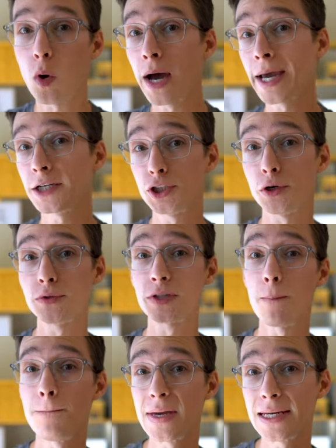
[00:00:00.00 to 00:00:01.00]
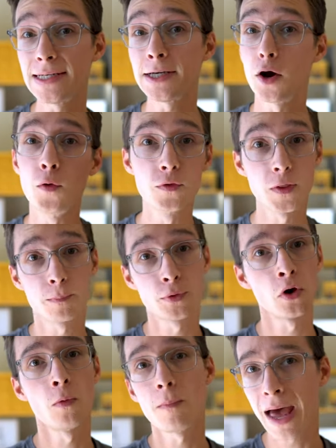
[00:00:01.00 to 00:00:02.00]
why I chose the Mini over the
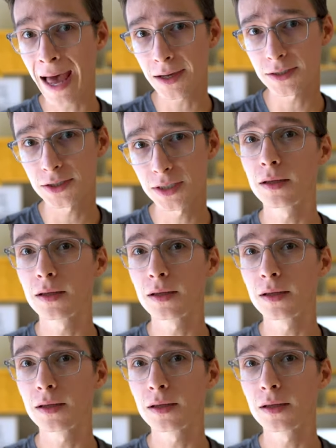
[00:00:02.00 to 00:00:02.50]
Pro Max,